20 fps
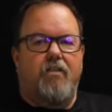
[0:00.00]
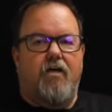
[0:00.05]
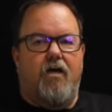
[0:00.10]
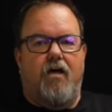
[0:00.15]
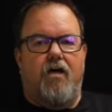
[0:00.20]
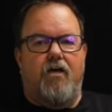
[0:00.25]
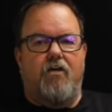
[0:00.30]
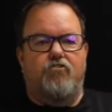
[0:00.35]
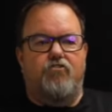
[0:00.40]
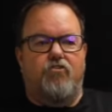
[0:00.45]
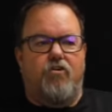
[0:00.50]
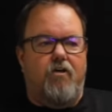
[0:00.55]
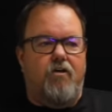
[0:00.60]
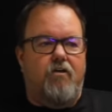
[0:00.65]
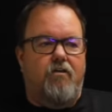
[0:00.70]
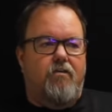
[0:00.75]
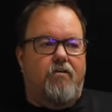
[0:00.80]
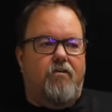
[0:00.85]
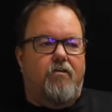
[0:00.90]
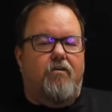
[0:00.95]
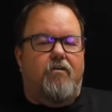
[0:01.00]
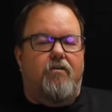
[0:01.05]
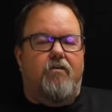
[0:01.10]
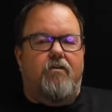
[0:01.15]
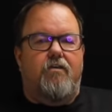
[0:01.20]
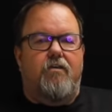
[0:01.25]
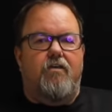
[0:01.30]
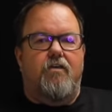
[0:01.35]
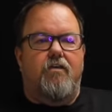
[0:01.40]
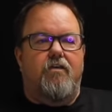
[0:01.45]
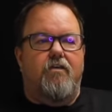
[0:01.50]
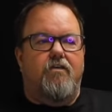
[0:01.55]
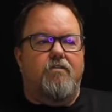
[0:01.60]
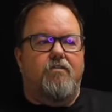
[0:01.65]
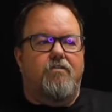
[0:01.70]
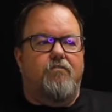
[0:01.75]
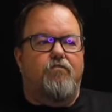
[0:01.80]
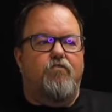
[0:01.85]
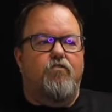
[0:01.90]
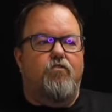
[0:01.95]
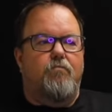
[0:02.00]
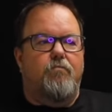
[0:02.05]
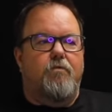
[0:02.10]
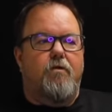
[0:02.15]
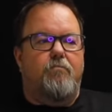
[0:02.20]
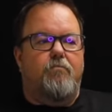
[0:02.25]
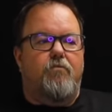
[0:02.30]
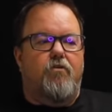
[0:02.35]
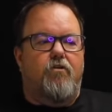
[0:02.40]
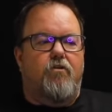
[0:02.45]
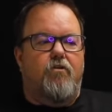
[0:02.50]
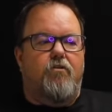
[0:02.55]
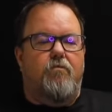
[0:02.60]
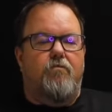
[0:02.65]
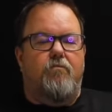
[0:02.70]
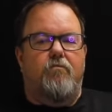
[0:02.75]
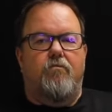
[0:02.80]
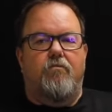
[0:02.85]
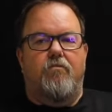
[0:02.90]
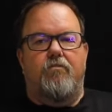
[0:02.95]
the Hydra is, if you remember,